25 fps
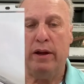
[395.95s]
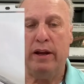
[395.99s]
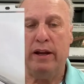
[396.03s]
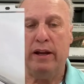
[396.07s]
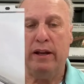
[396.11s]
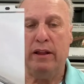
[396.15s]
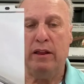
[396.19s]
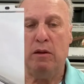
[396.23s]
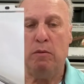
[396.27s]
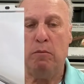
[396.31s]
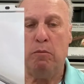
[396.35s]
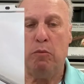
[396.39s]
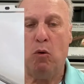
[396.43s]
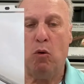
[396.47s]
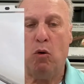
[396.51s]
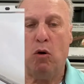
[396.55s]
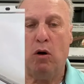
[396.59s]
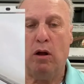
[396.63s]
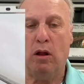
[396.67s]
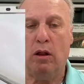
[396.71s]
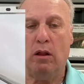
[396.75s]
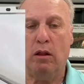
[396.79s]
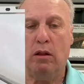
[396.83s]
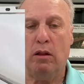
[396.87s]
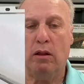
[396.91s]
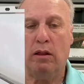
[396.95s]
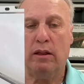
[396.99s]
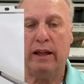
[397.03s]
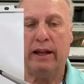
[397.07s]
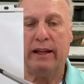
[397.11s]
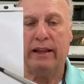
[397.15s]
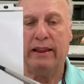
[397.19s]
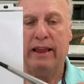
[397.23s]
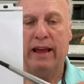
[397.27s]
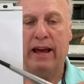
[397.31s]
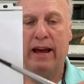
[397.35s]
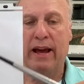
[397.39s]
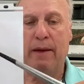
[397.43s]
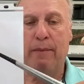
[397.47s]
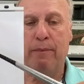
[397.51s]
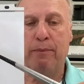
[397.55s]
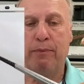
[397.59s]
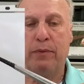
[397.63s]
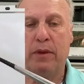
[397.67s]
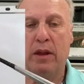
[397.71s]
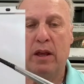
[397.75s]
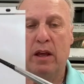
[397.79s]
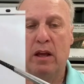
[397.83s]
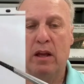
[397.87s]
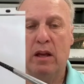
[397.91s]
hitting the ball like that,
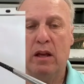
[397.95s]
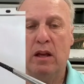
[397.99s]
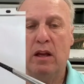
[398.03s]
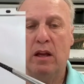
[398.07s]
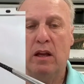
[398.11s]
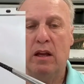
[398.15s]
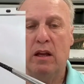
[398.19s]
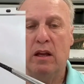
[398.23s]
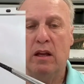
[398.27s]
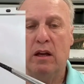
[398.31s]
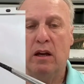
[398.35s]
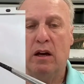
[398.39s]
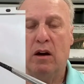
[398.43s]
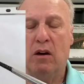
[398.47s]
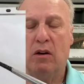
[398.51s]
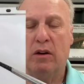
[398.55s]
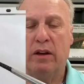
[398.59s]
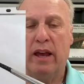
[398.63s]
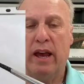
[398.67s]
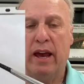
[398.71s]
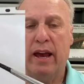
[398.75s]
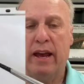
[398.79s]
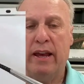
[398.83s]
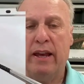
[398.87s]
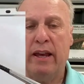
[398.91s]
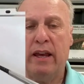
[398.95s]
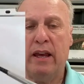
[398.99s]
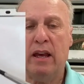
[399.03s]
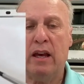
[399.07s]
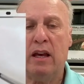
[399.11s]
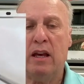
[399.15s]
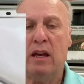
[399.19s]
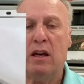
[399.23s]
okay?